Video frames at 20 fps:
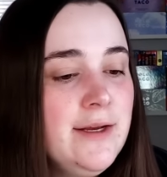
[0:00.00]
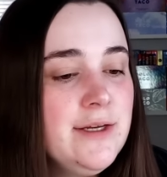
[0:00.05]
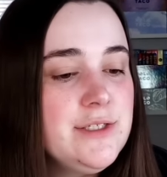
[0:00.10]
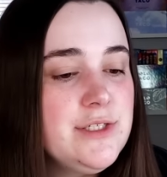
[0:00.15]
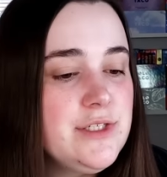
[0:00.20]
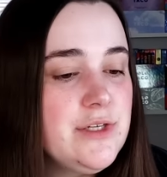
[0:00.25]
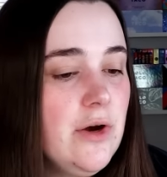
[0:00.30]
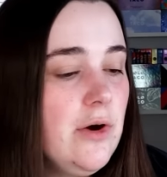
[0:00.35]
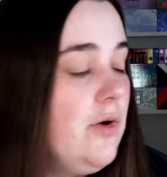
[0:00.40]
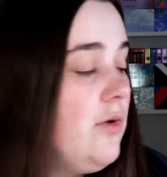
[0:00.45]

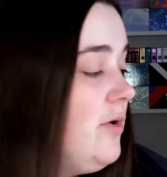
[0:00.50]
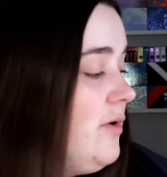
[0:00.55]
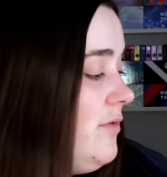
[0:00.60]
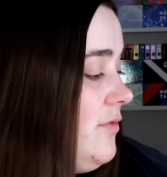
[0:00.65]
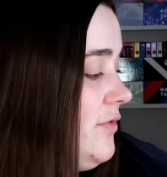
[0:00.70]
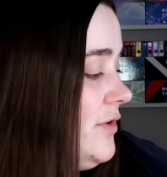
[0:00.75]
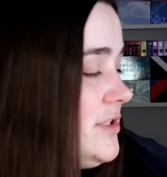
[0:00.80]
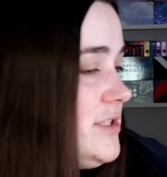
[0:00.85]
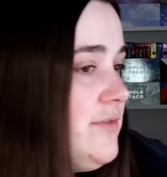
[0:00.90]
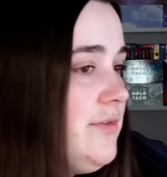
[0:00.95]
So
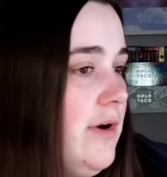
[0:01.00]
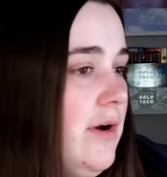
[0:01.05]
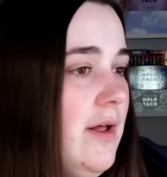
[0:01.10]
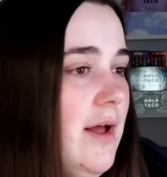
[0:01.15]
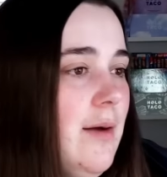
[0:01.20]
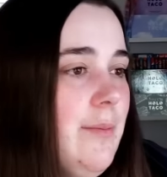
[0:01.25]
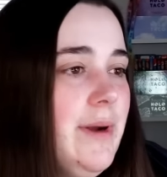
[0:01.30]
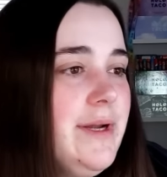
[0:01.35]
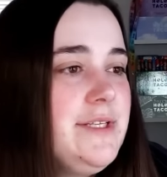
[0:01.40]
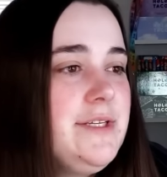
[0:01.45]
first of all,
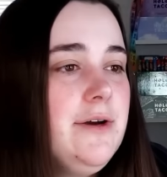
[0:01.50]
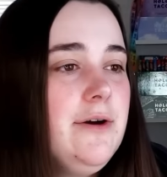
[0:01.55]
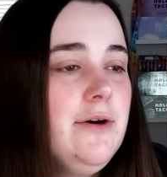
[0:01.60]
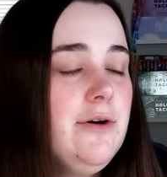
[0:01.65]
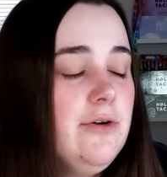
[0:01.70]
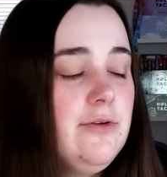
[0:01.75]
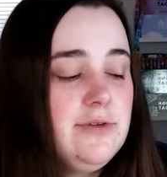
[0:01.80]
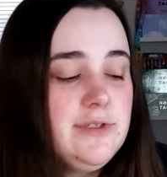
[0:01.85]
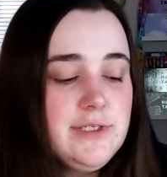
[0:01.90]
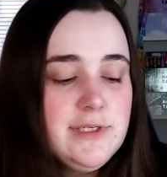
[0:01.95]
on my
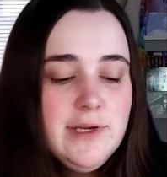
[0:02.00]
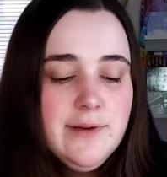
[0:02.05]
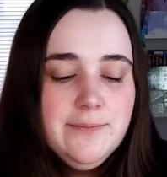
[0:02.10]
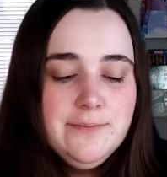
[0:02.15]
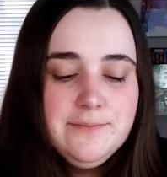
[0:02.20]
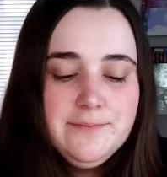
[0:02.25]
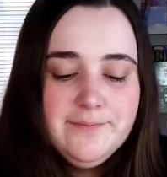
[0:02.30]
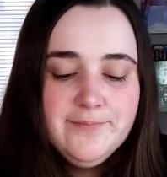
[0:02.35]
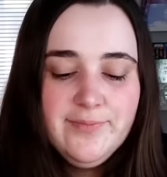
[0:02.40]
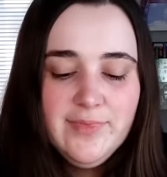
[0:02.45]
toes,
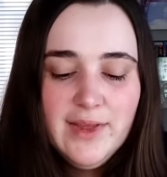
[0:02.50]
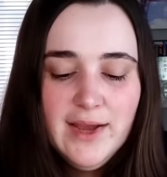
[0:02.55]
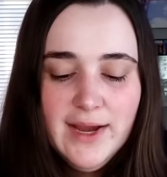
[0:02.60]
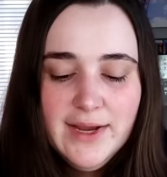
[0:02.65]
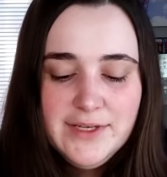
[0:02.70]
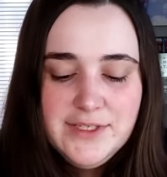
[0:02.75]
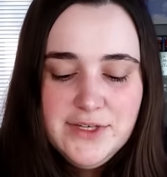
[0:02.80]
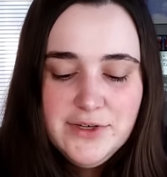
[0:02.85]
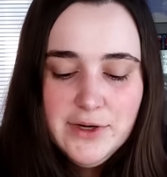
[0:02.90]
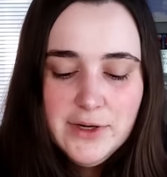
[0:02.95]

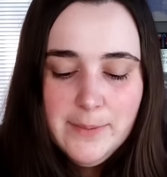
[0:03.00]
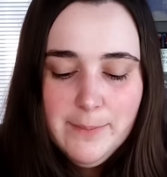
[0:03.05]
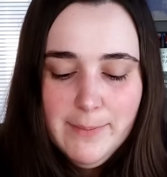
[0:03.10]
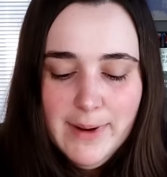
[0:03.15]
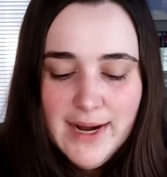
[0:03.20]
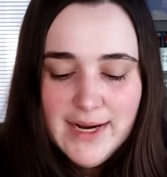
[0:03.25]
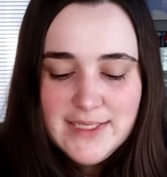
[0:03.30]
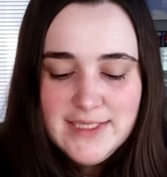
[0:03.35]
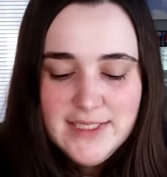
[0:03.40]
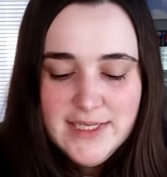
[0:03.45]
I took
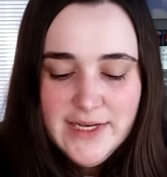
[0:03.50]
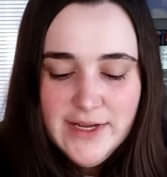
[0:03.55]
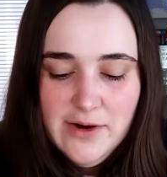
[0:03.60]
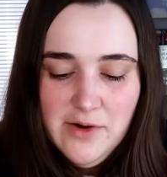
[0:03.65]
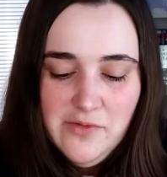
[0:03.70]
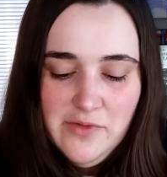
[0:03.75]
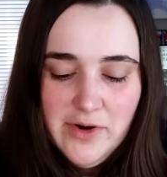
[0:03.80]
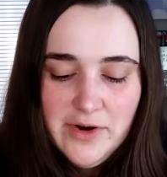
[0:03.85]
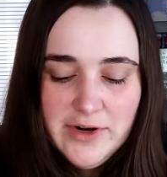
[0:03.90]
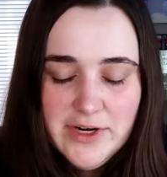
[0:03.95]
Moxie
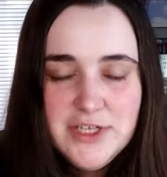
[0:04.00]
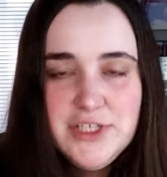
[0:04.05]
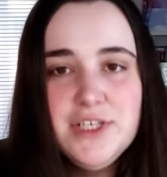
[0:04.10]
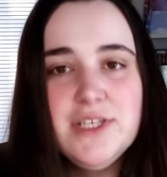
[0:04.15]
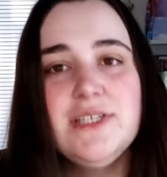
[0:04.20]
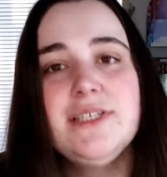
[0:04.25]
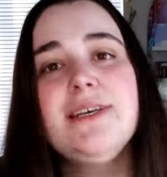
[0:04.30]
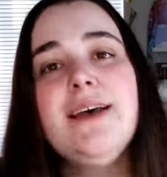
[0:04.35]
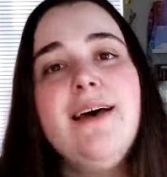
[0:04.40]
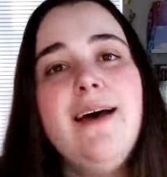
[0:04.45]
Nail
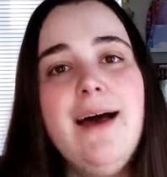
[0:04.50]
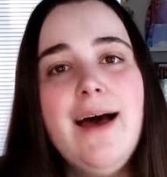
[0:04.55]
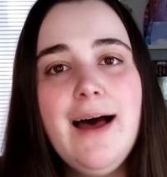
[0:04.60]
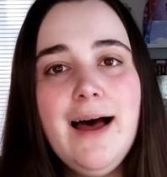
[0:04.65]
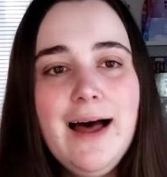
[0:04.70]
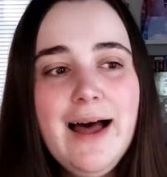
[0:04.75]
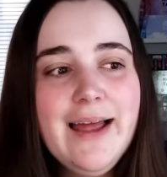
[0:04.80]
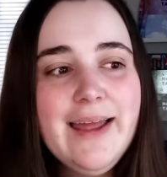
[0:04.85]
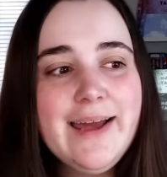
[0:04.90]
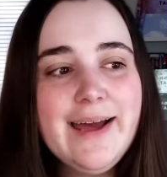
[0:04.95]
Varnish's
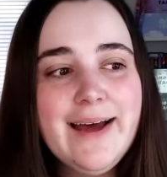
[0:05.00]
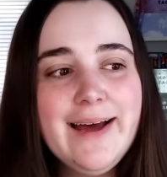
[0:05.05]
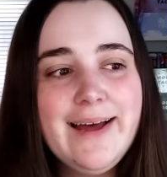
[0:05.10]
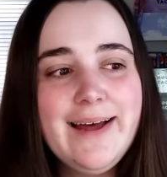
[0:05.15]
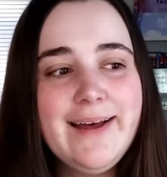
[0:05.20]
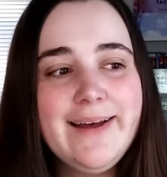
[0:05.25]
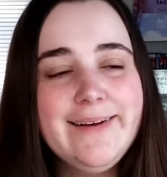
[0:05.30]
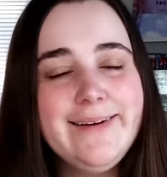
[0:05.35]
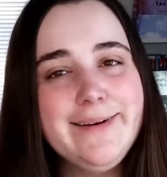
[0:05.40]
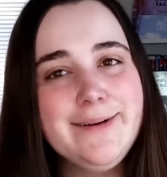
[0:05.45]

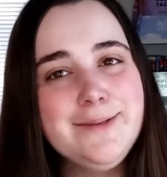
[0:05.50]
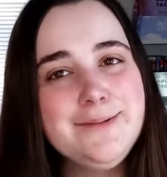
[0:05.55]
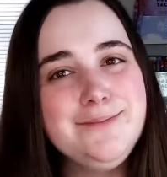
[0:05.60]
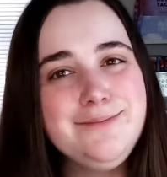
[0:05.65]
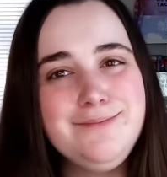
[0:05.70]
Icon,